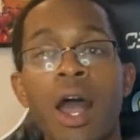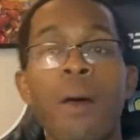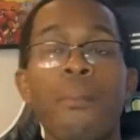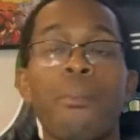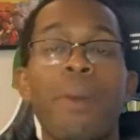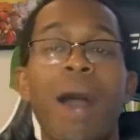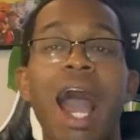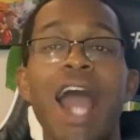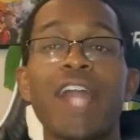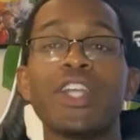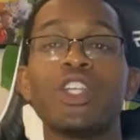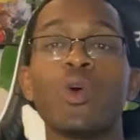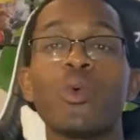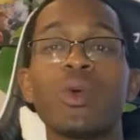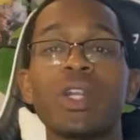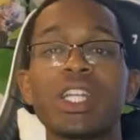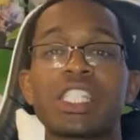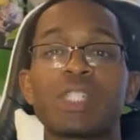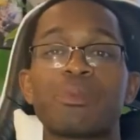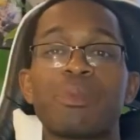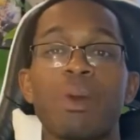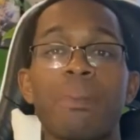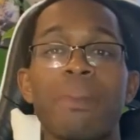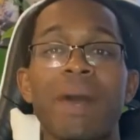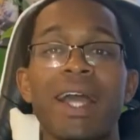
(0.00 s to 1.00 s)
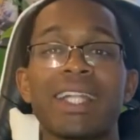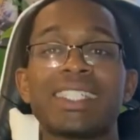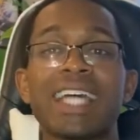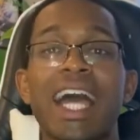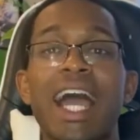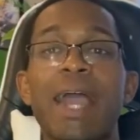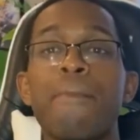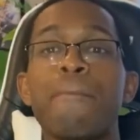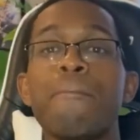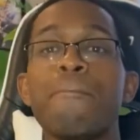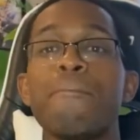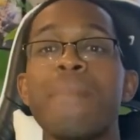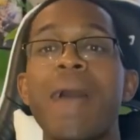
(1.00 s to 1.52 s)
but I don't want to spend my
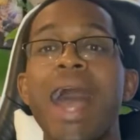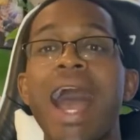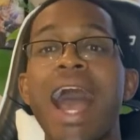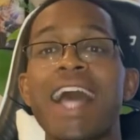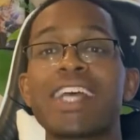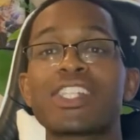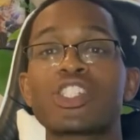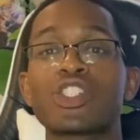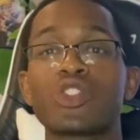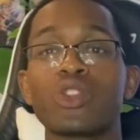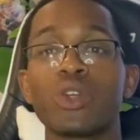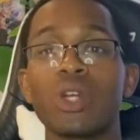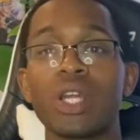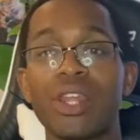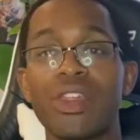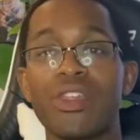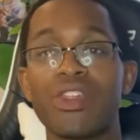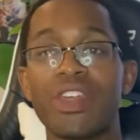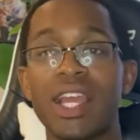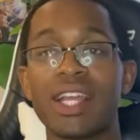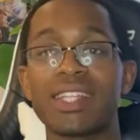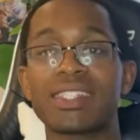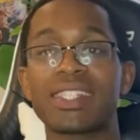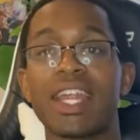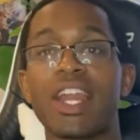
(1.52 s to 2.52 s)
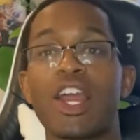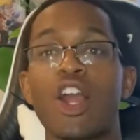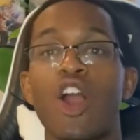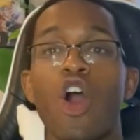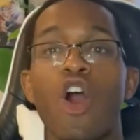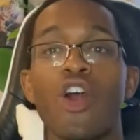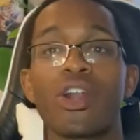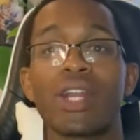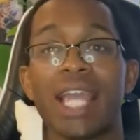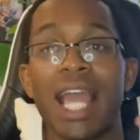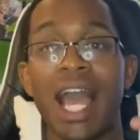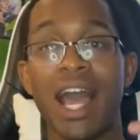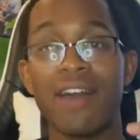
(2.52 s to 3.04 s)
time mastering things that I
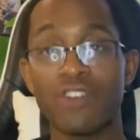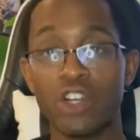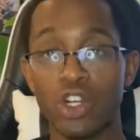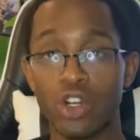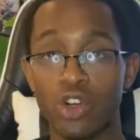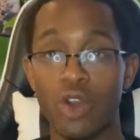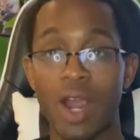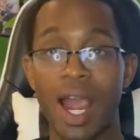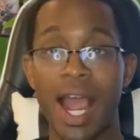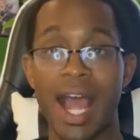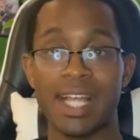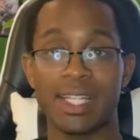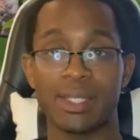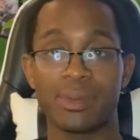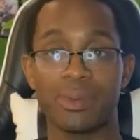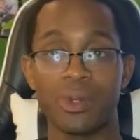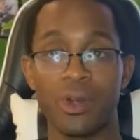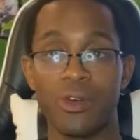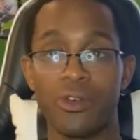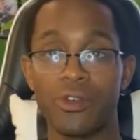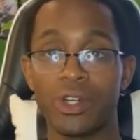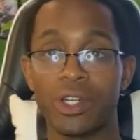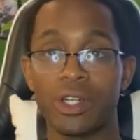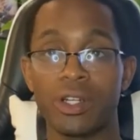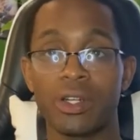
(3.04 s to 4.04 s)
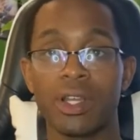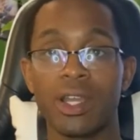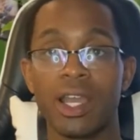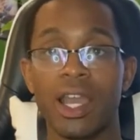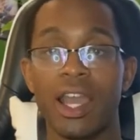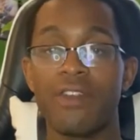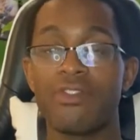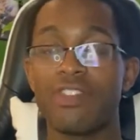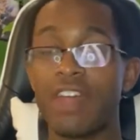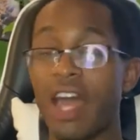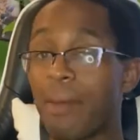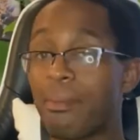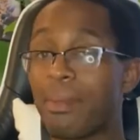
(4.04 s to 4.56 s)
already have a grasp over,
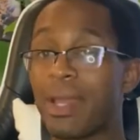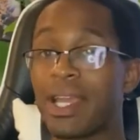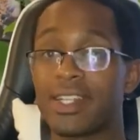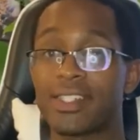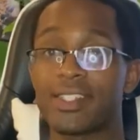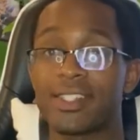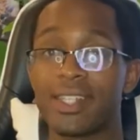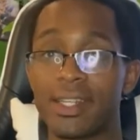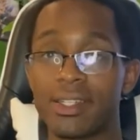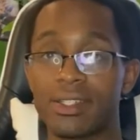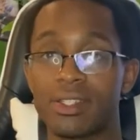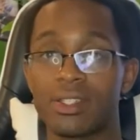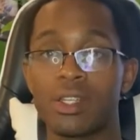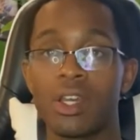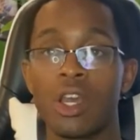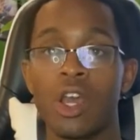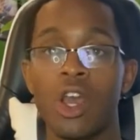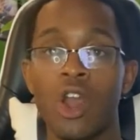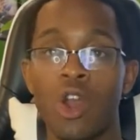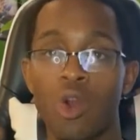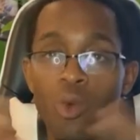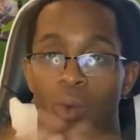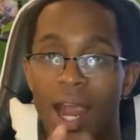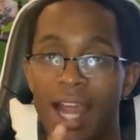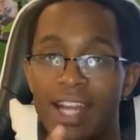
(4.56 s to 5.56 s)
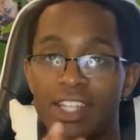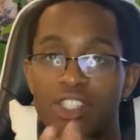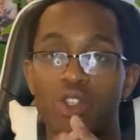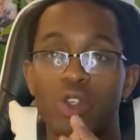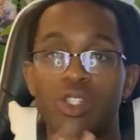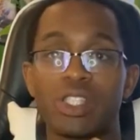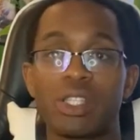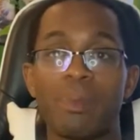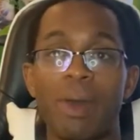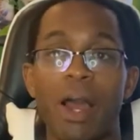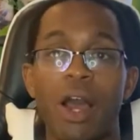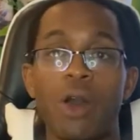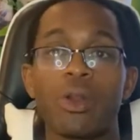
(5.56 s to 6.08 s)
if that makes sense, right? So
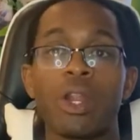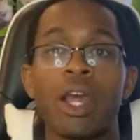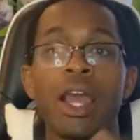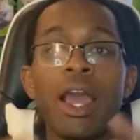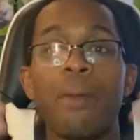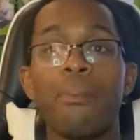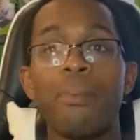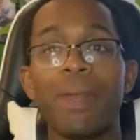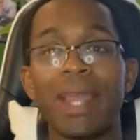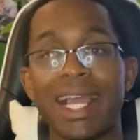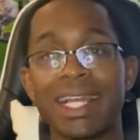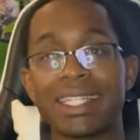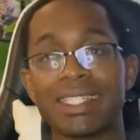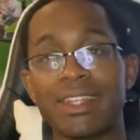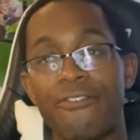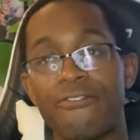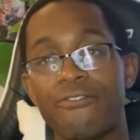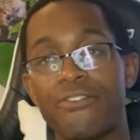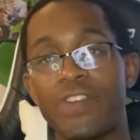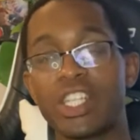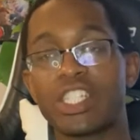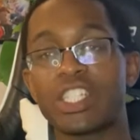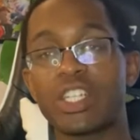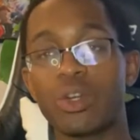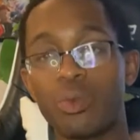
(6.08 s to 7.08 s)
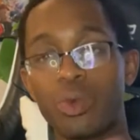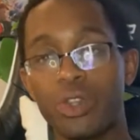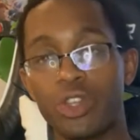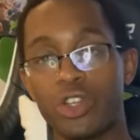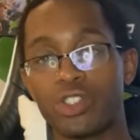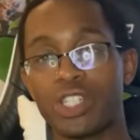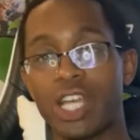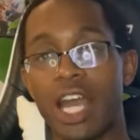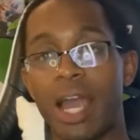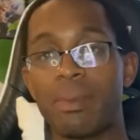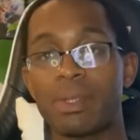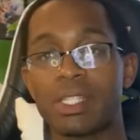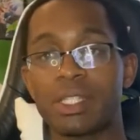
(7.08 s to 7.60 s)
it's about being as efficient with your
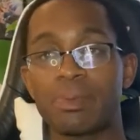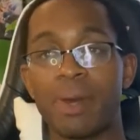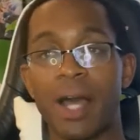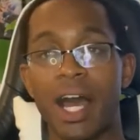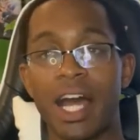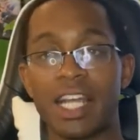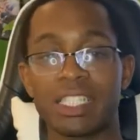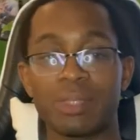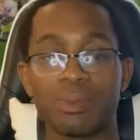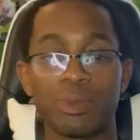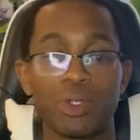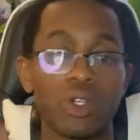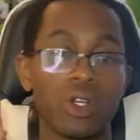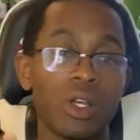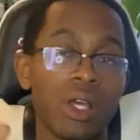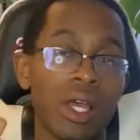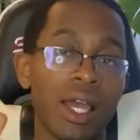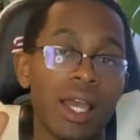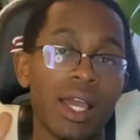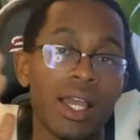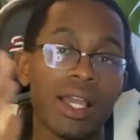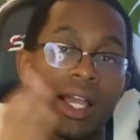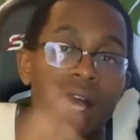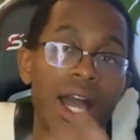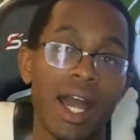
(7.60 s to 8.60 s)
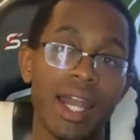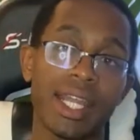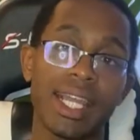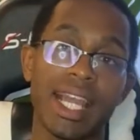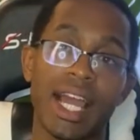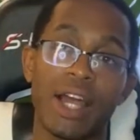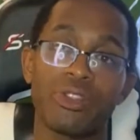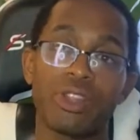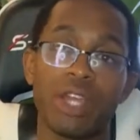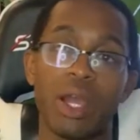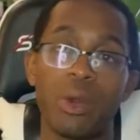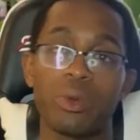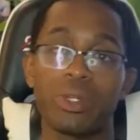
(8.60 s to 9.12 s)
time as possible, cutting
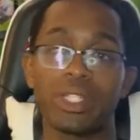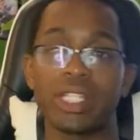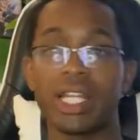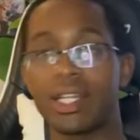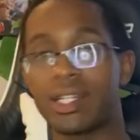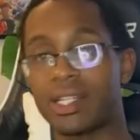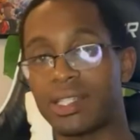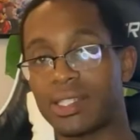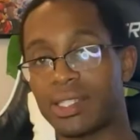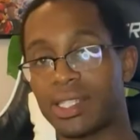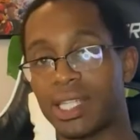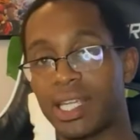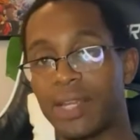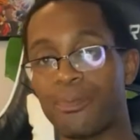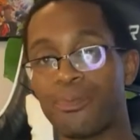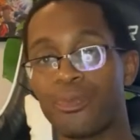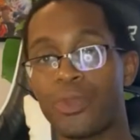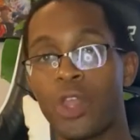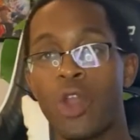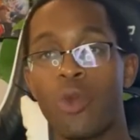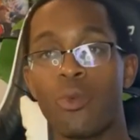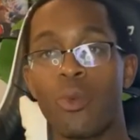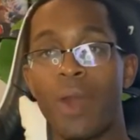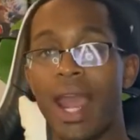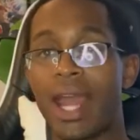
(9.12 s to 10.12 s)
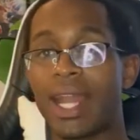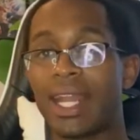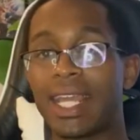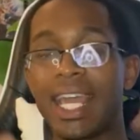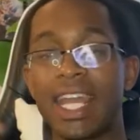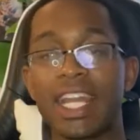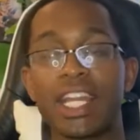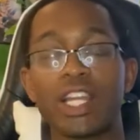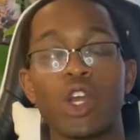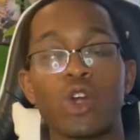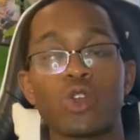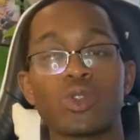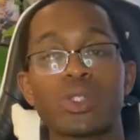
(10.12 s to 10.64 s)
out that redundancy, right? And
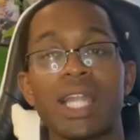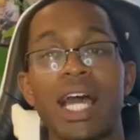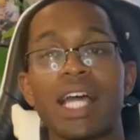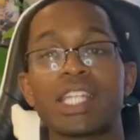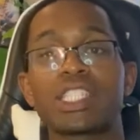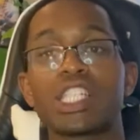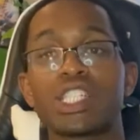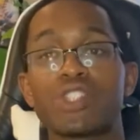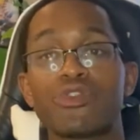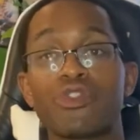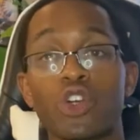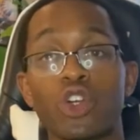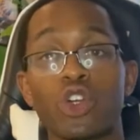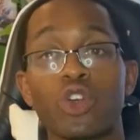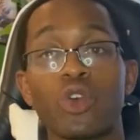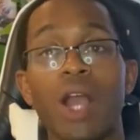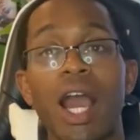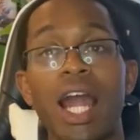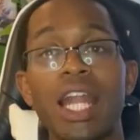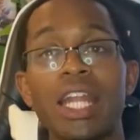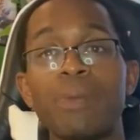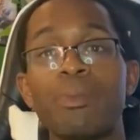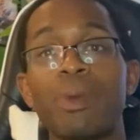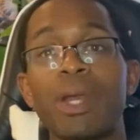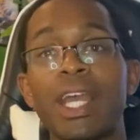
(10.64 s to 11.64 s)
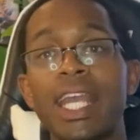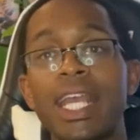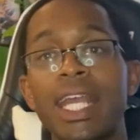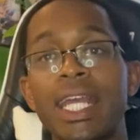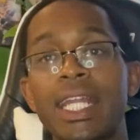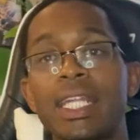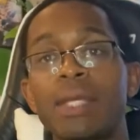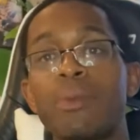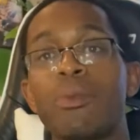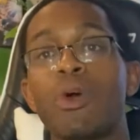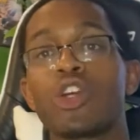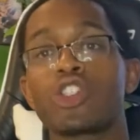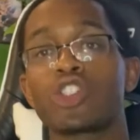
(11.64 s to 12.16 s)
again, it goes not just for karate, but
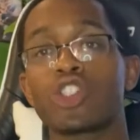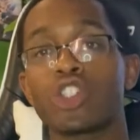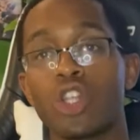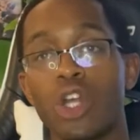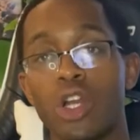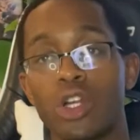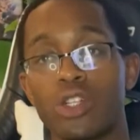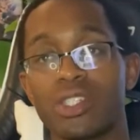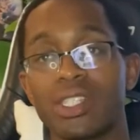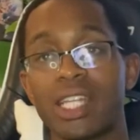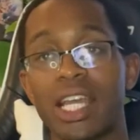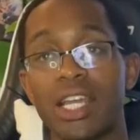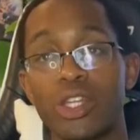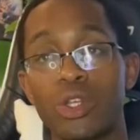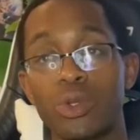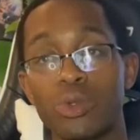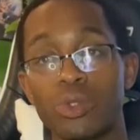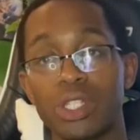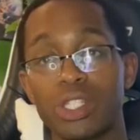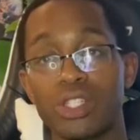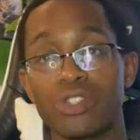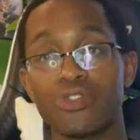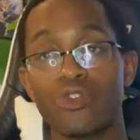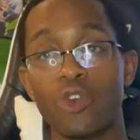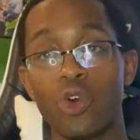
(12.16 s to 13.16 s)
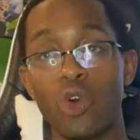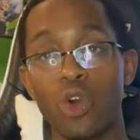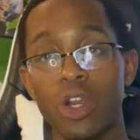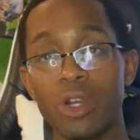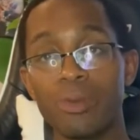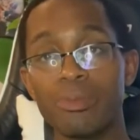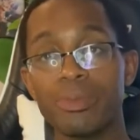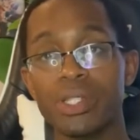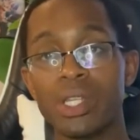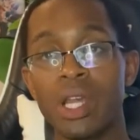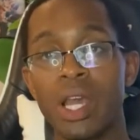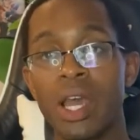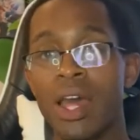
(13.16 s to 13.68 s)
any martial arts that uses
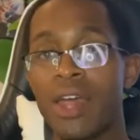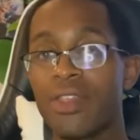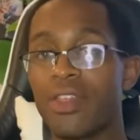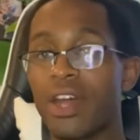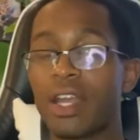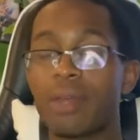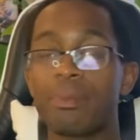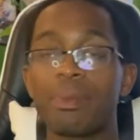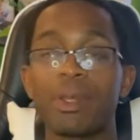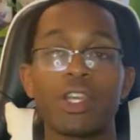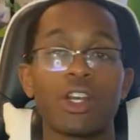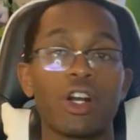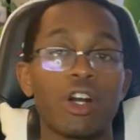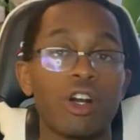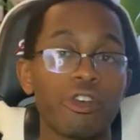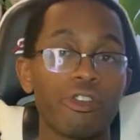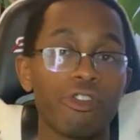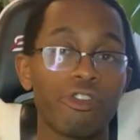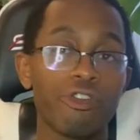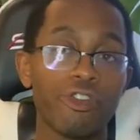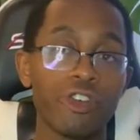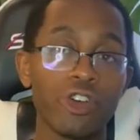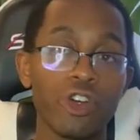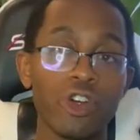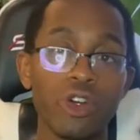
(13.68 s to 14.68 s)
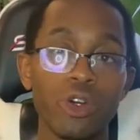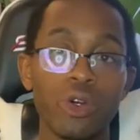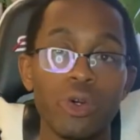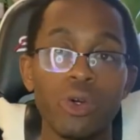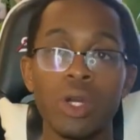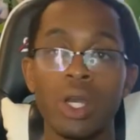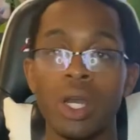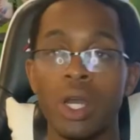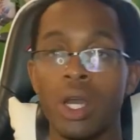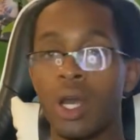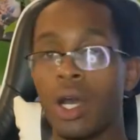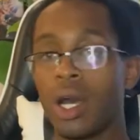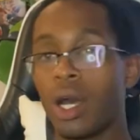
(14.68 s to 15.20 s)
forms, that could be kung
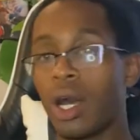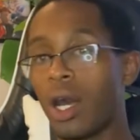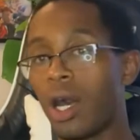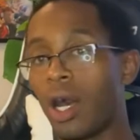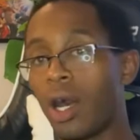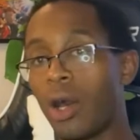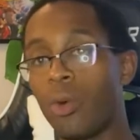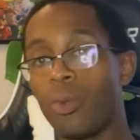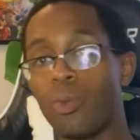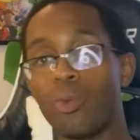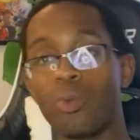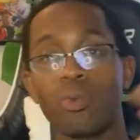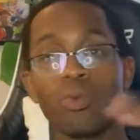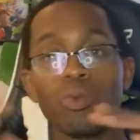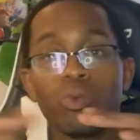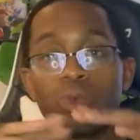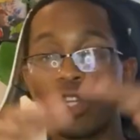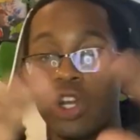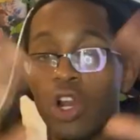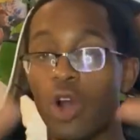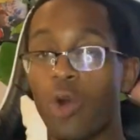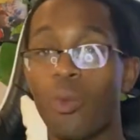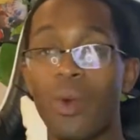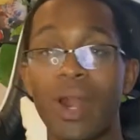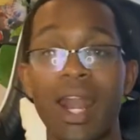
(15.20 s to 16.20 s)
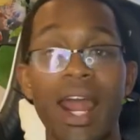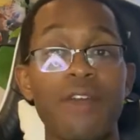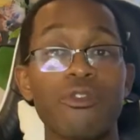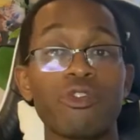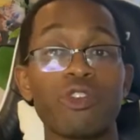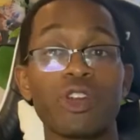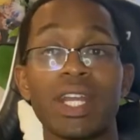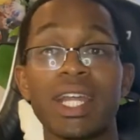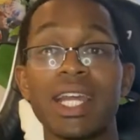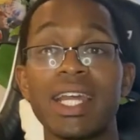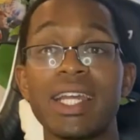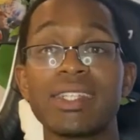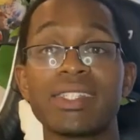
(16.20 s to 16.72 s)
fu, you know,
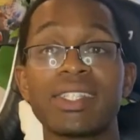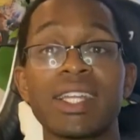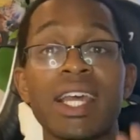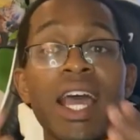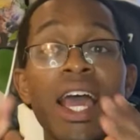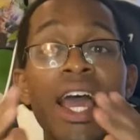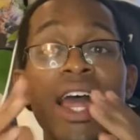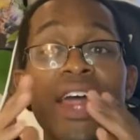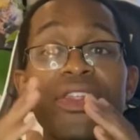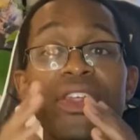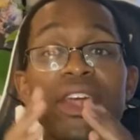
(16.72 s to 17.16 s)
whatever it is.